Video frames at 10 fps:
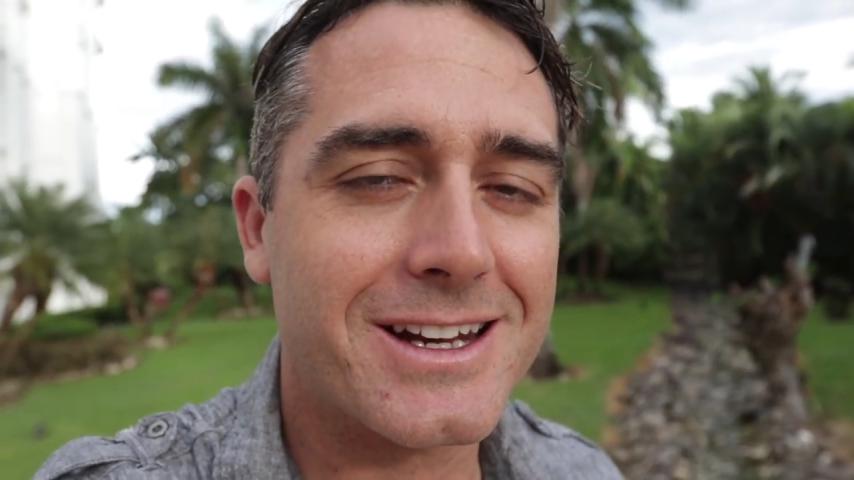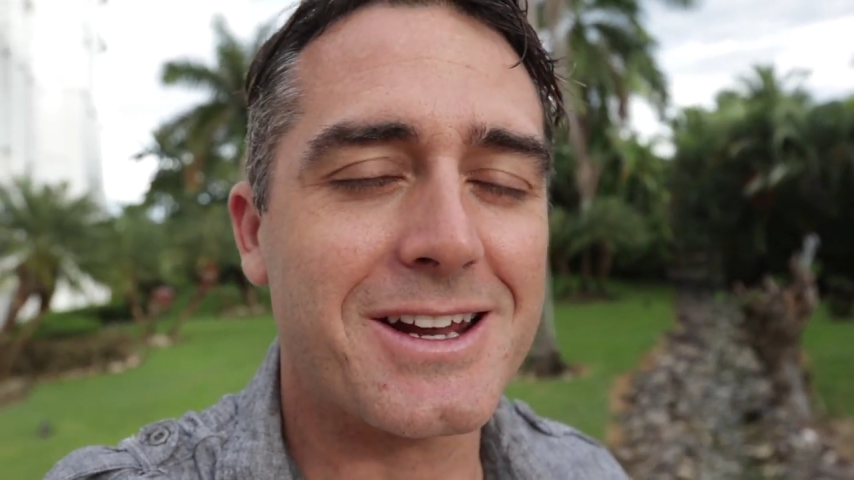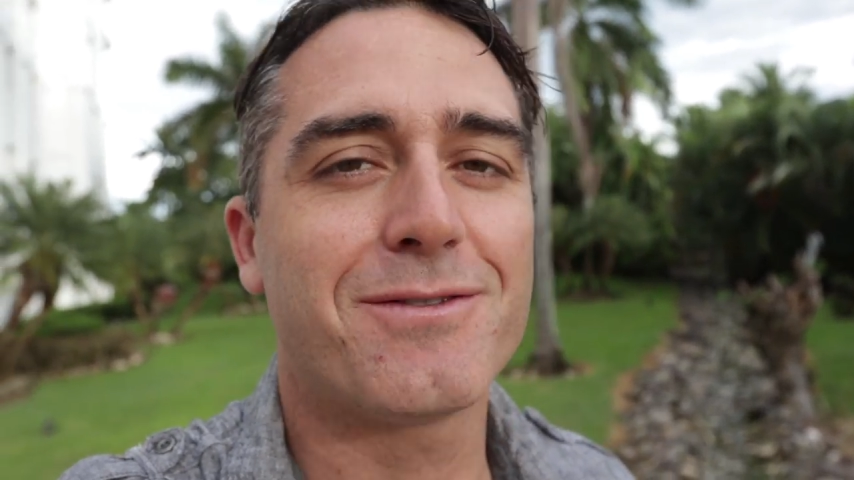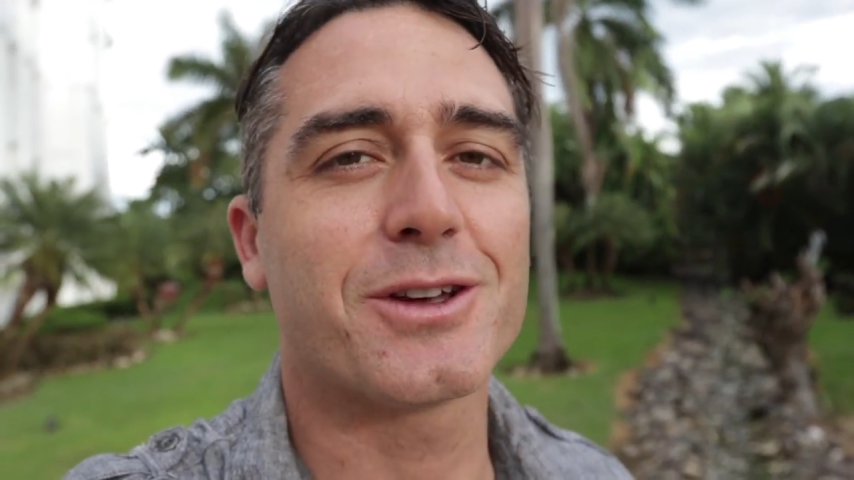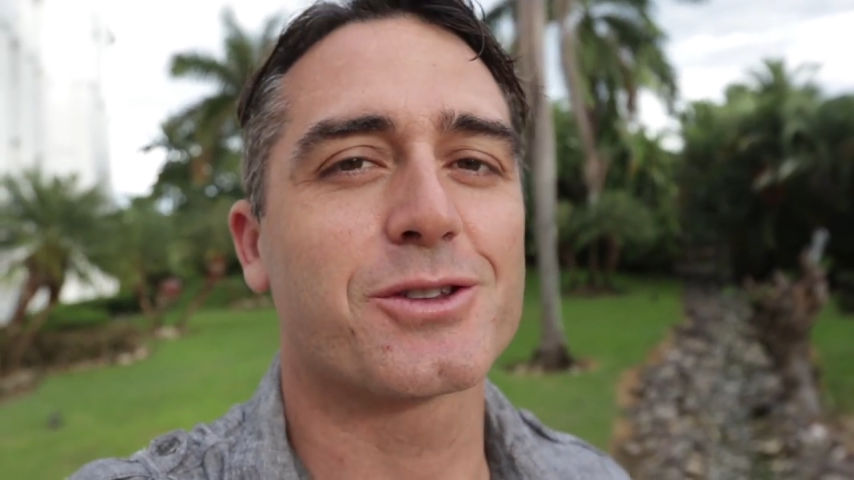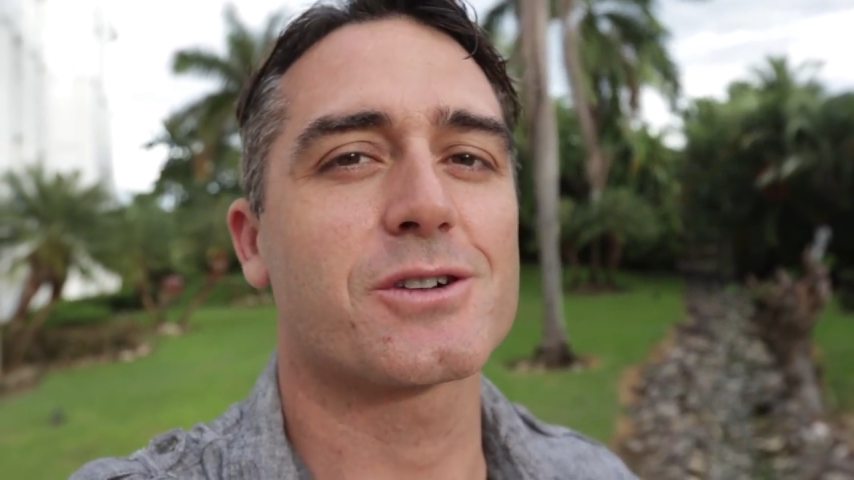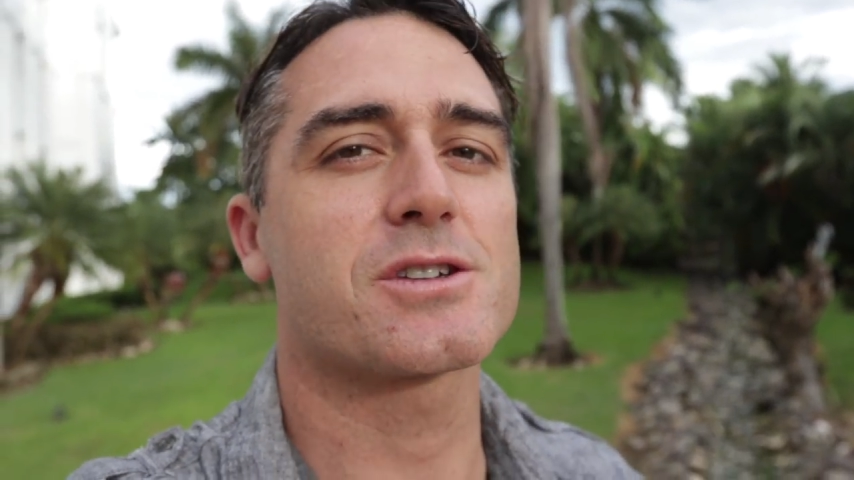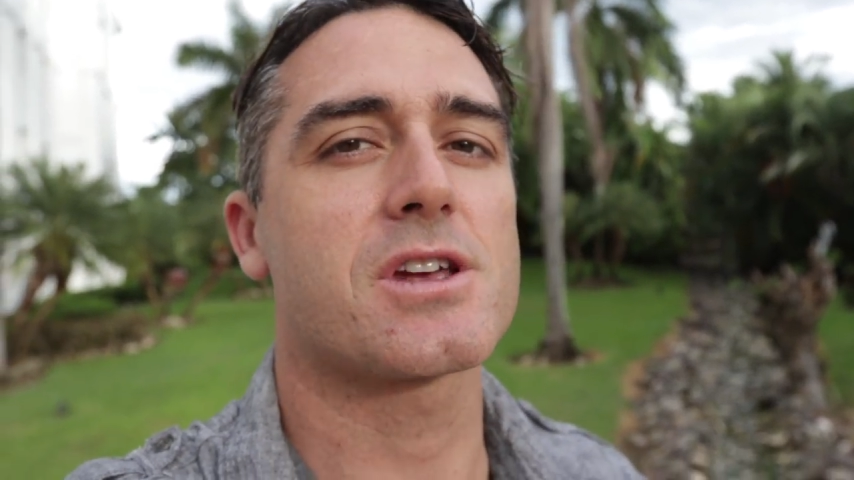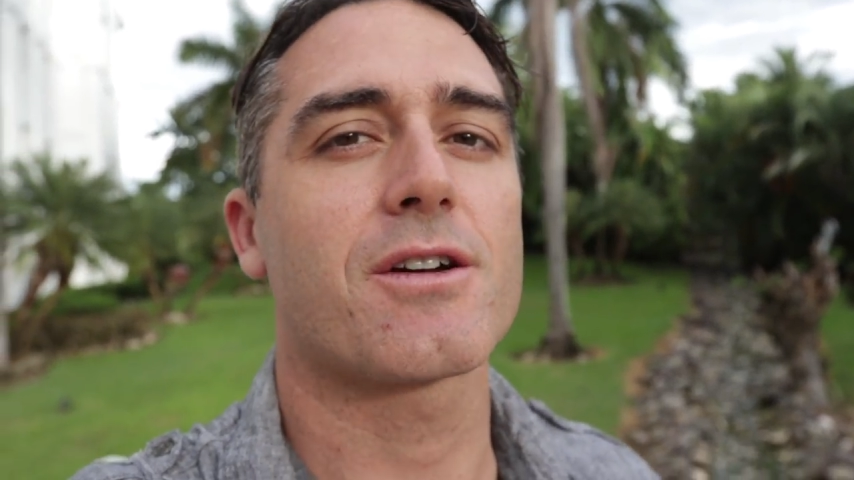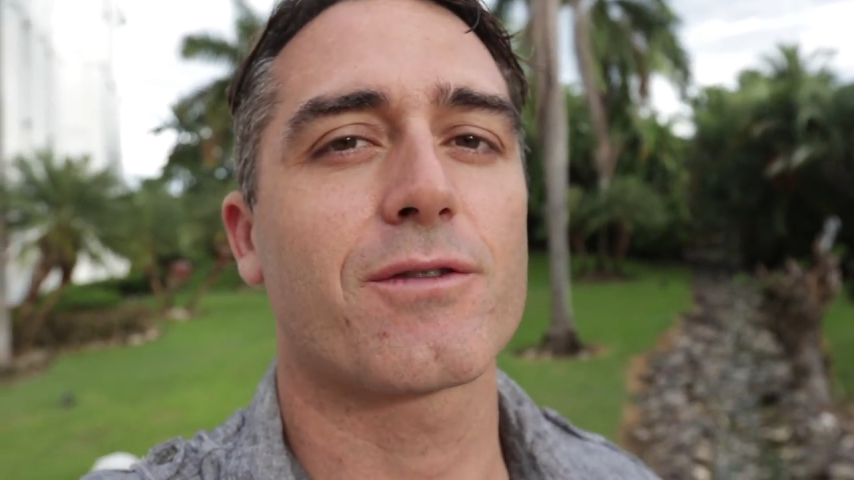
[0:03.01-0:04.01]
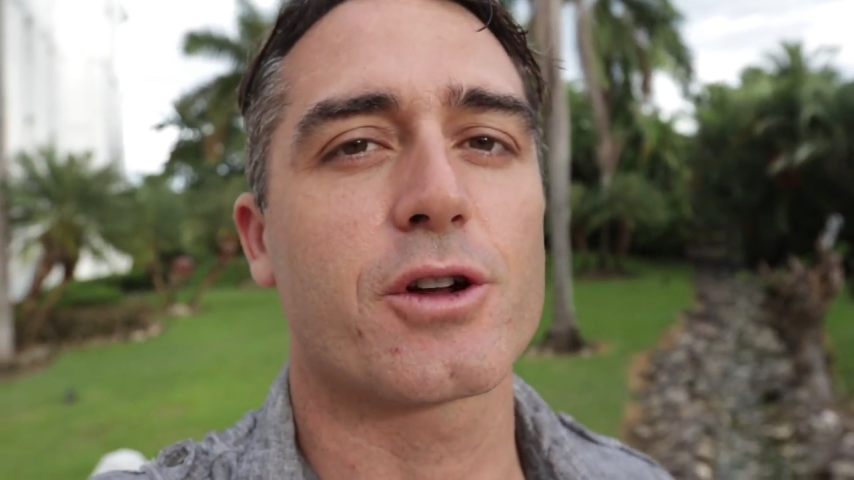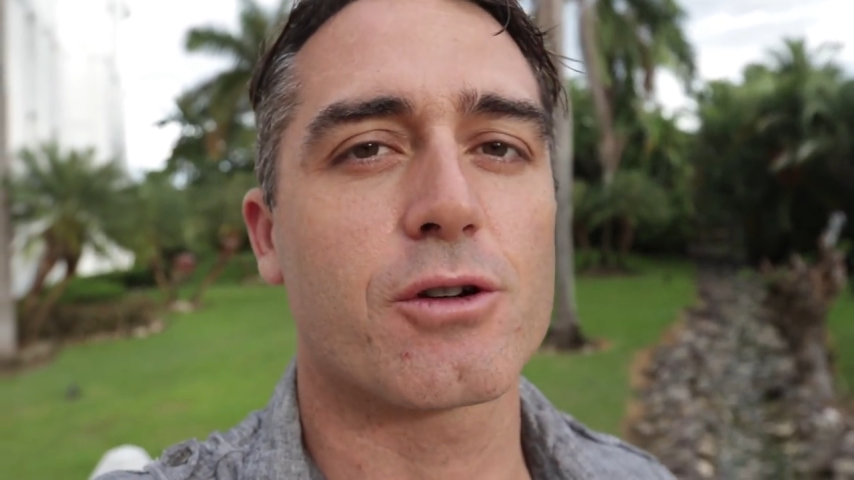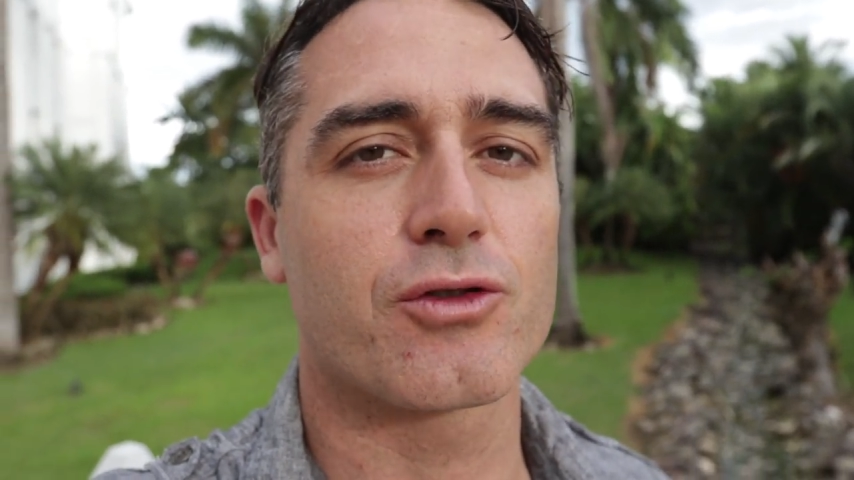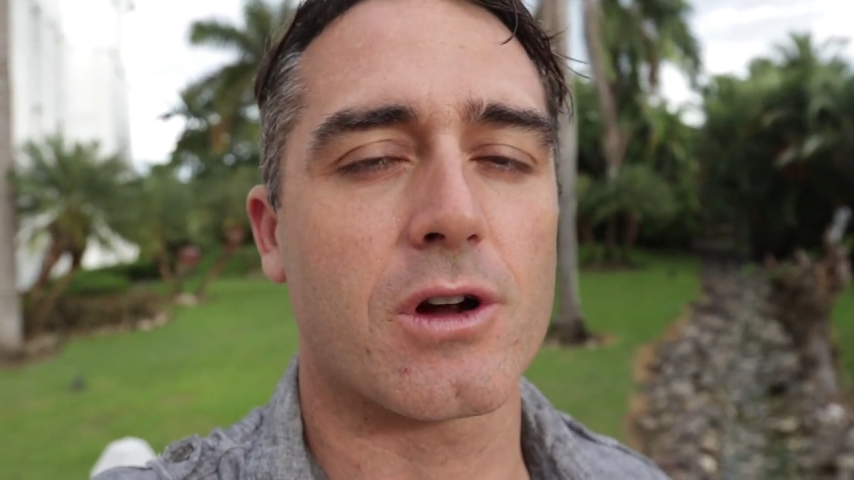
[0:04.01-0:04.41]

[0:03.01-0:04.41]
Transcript: need filters for your